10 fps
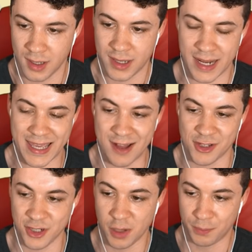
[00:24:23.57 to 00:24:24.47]
Can I count
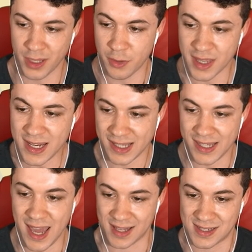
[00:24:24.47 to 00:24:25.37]
on you to play with it?
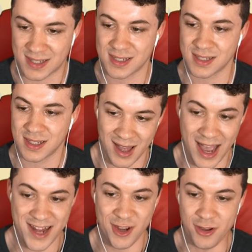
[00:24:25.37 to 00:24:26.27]
Yes!
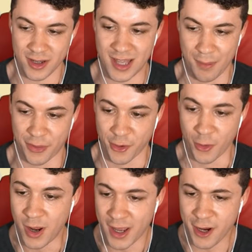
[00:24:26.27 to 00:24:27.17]
I knew you'd come
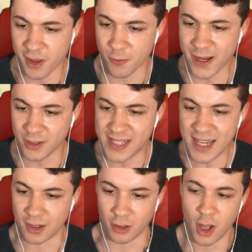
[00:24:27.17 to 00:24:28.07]
through. You're the real
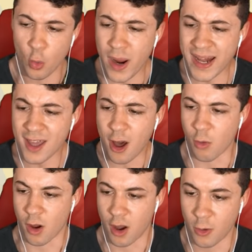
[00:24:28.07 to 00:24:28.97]
deal. Way to
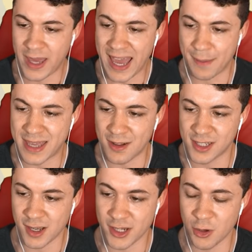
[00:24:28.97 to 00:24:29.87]
go. Okay, I'm
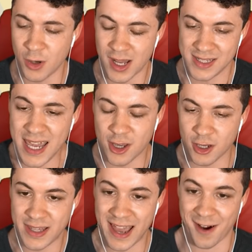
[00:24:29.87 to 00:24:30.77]
counting on you. Take
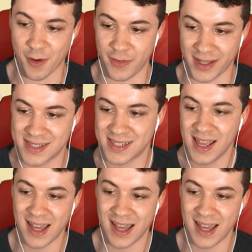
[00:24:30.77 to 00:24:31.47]
good care of it.